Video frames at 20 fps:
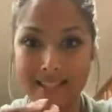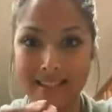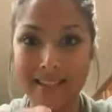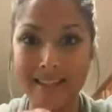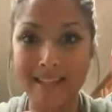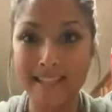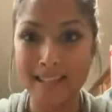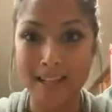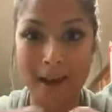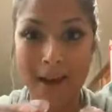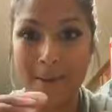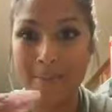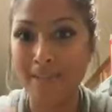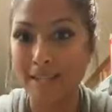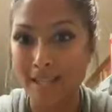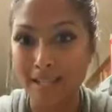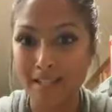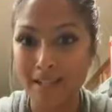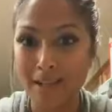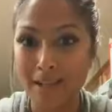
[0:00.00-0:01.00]
like time
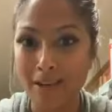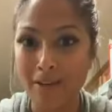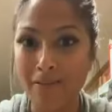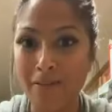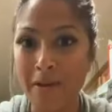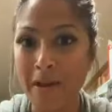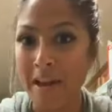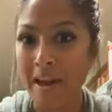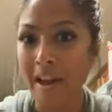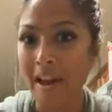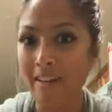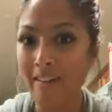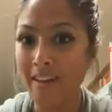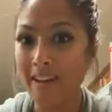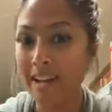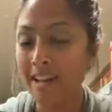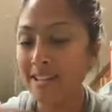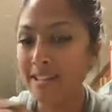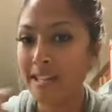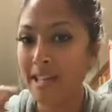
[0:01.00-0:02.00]
sensitive and
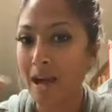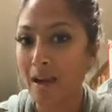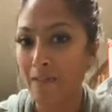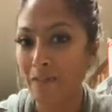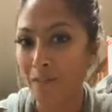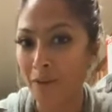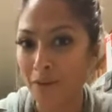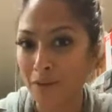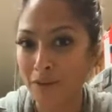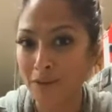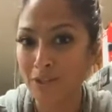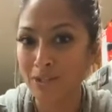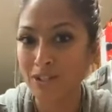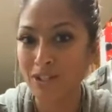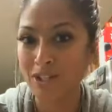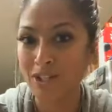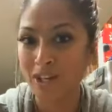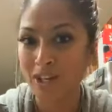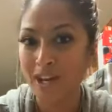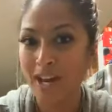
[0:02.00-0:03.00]
then get to that
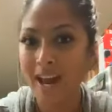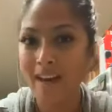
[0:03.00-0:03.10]
first.